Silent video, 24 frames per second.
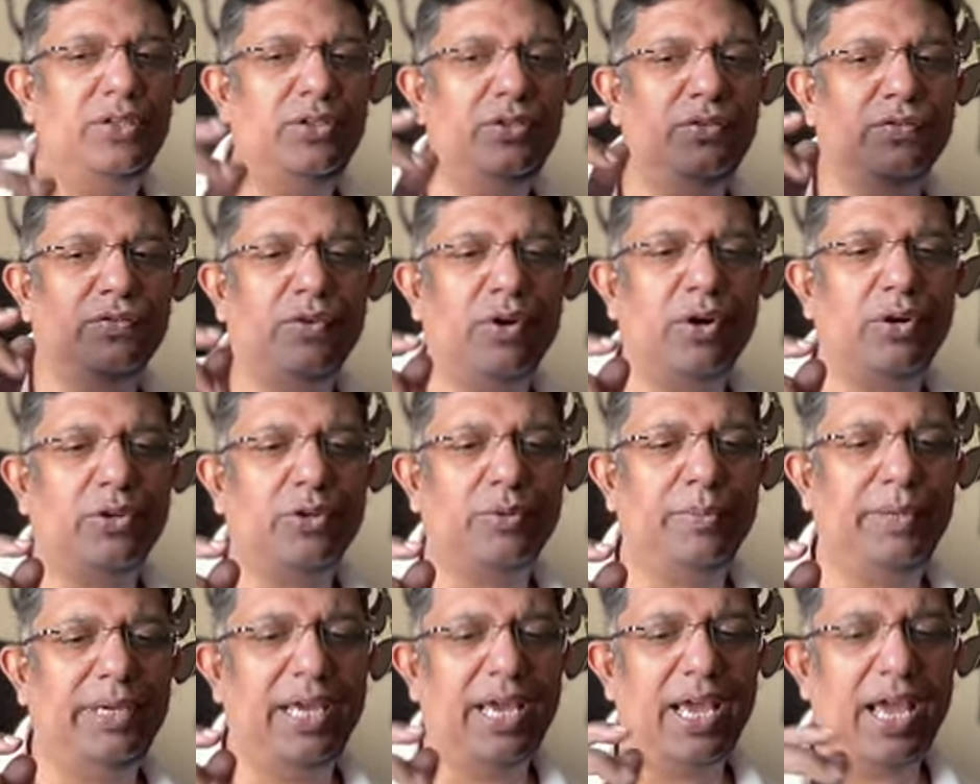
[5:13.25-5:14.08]
you've got
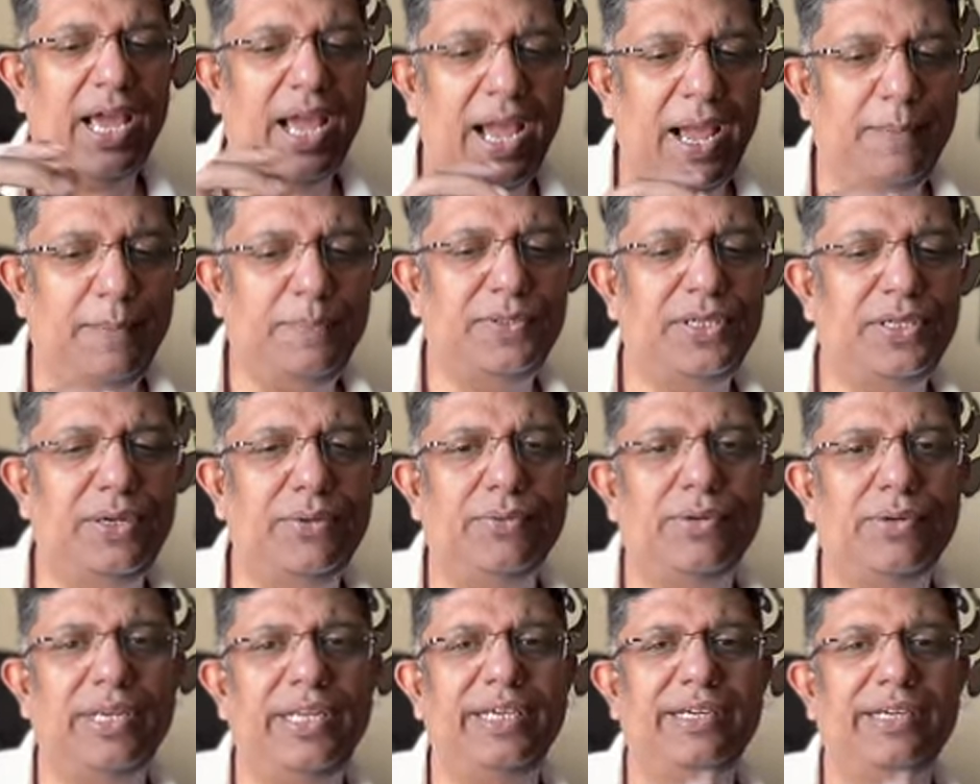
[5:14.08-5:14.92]
to be
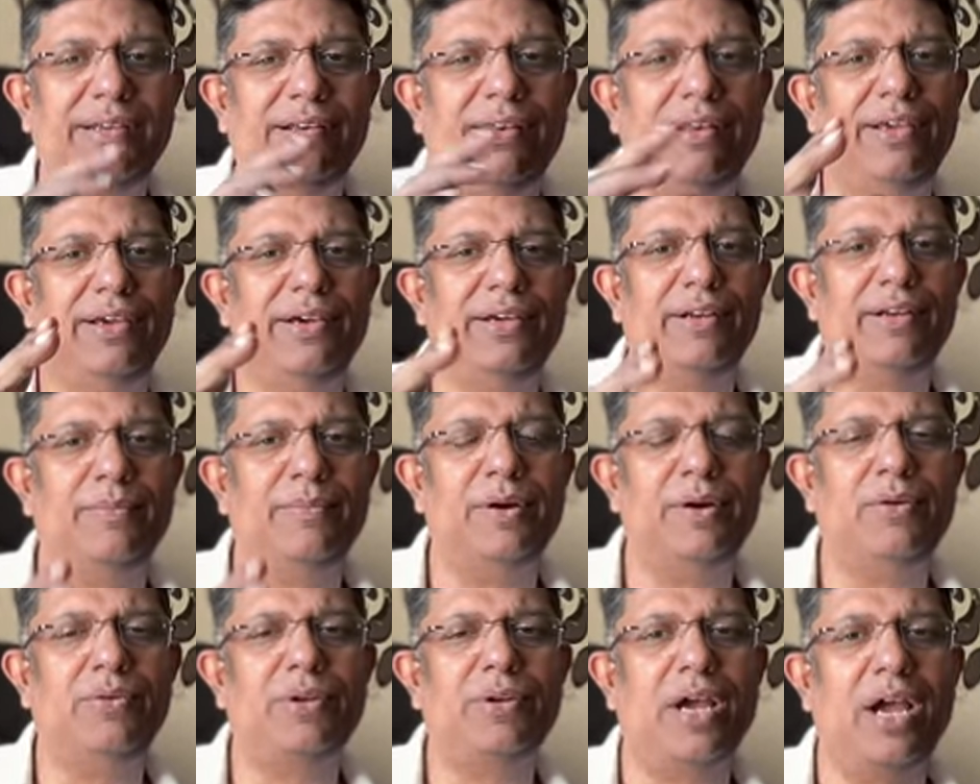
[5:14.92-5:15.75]
absolutely clear
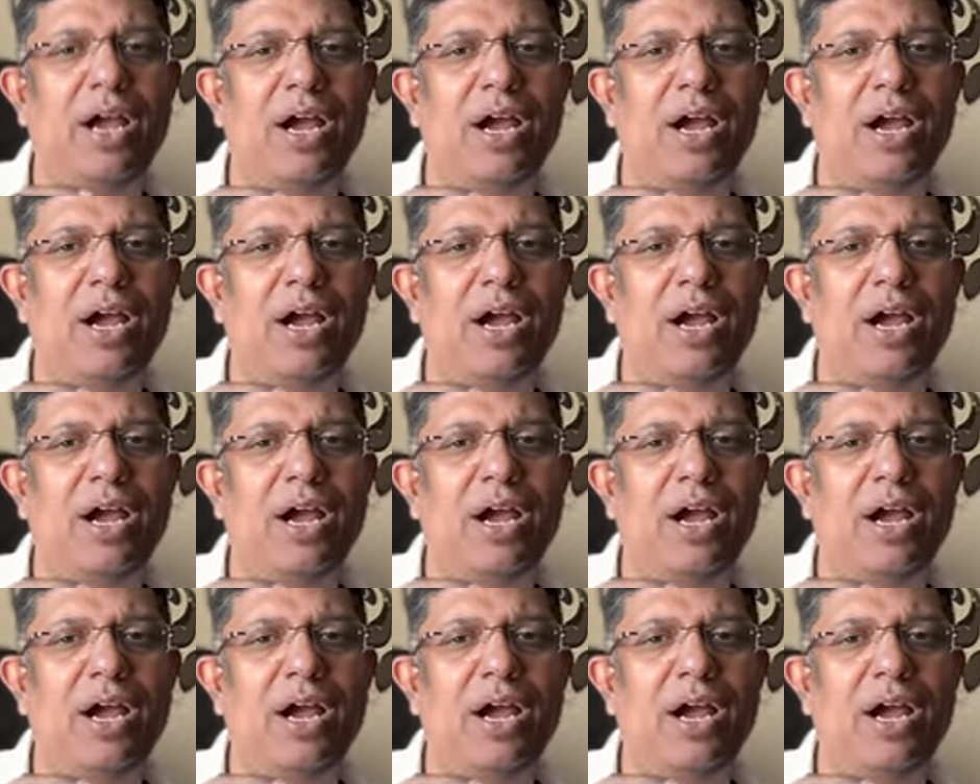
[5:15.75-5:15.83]
about